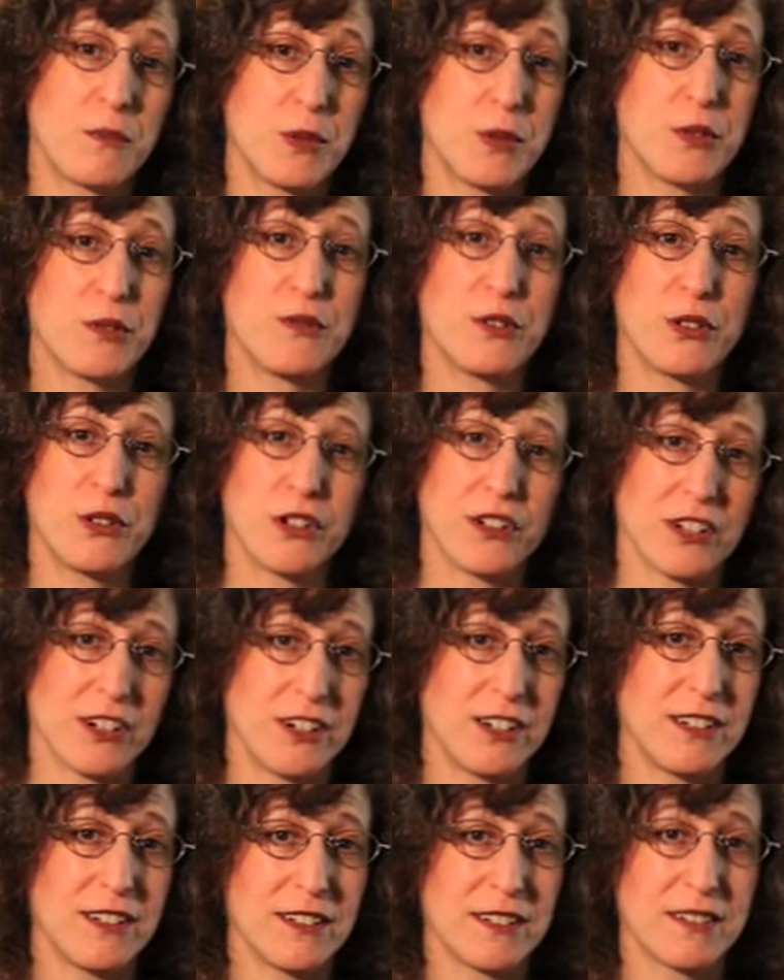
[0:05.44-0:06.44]
Beautiful
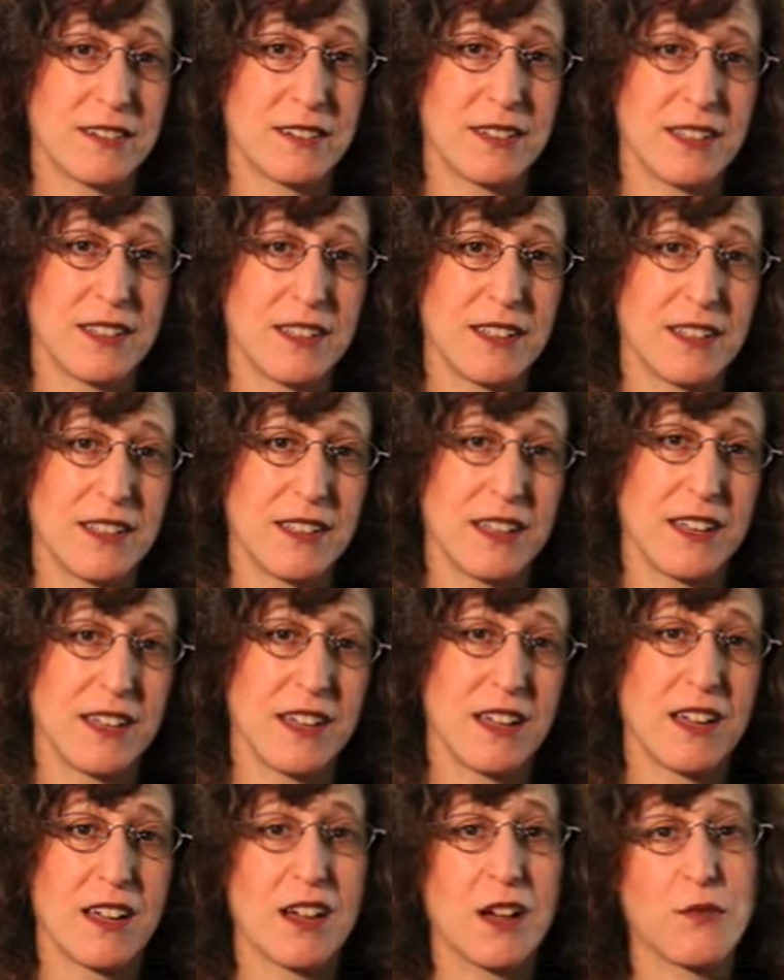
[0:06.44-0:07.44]
Girl.
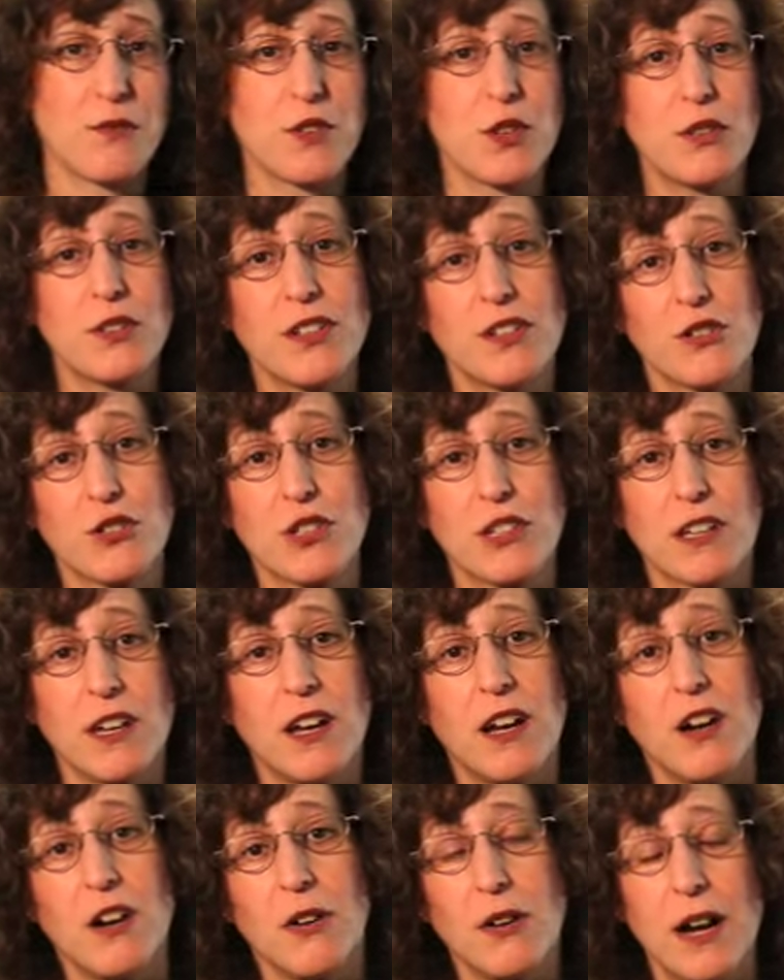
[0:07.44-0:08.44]
A few years
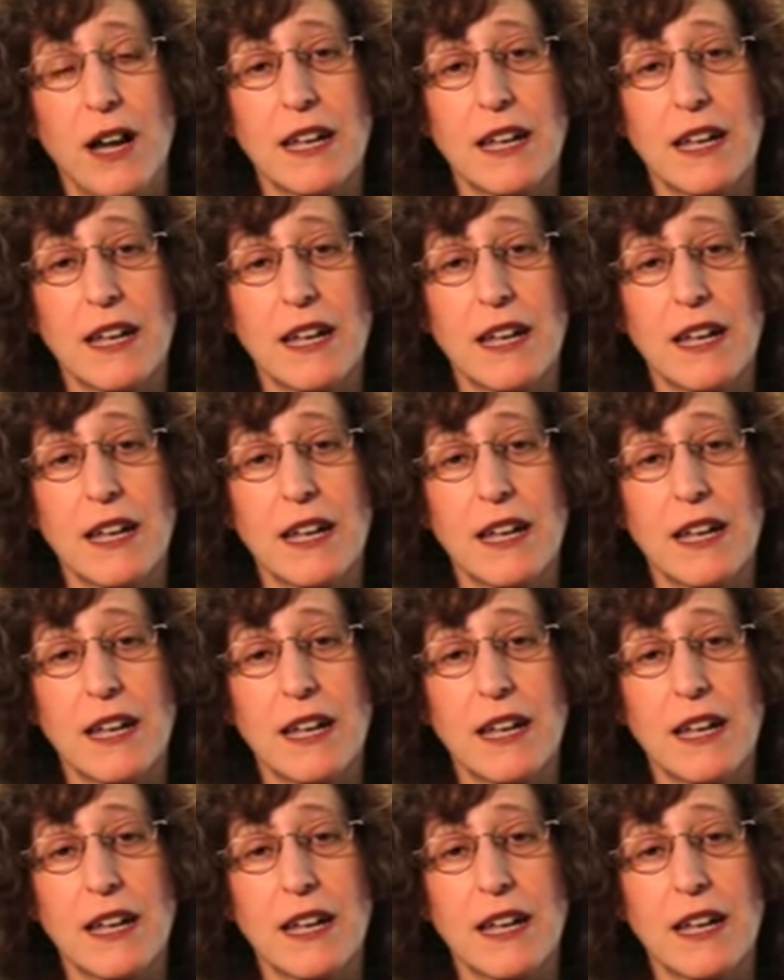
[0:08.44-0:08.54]
ago,